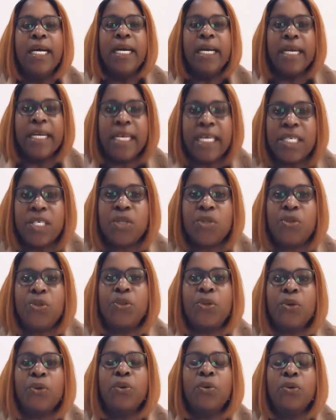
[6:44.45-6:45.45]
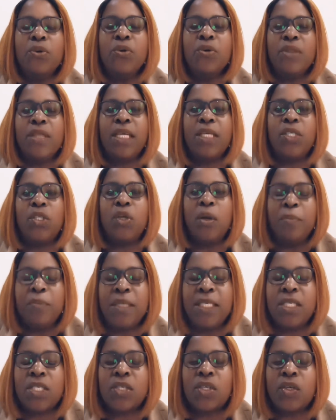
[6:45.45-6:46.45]
read through the
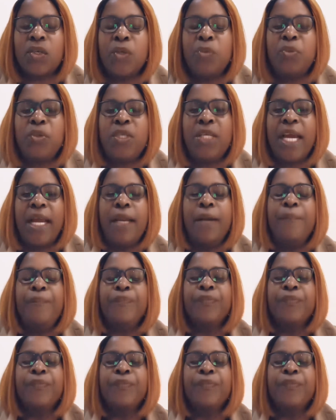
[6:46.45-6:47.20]
job description,